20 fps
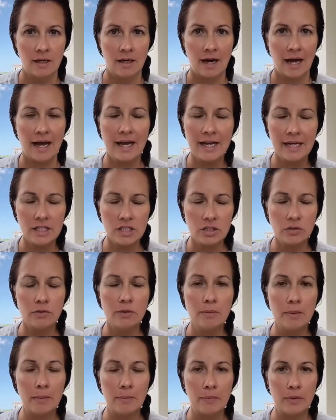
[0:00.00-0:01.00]
I get to
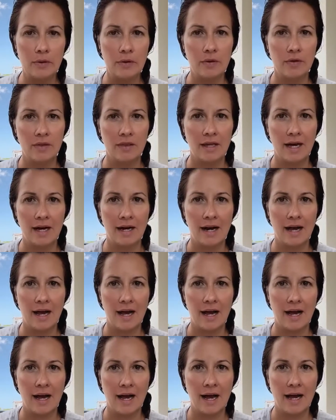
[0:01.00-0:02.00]
remember that
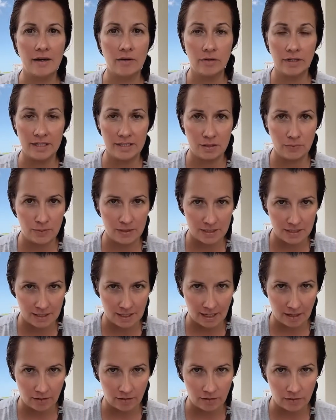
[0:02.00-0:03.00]
I don't need to be
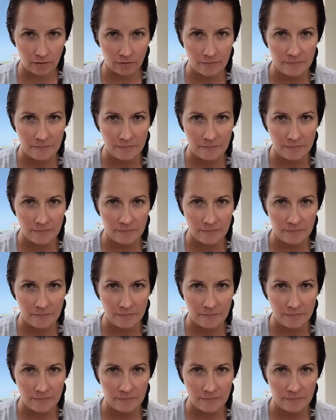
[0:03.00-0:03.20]
scared.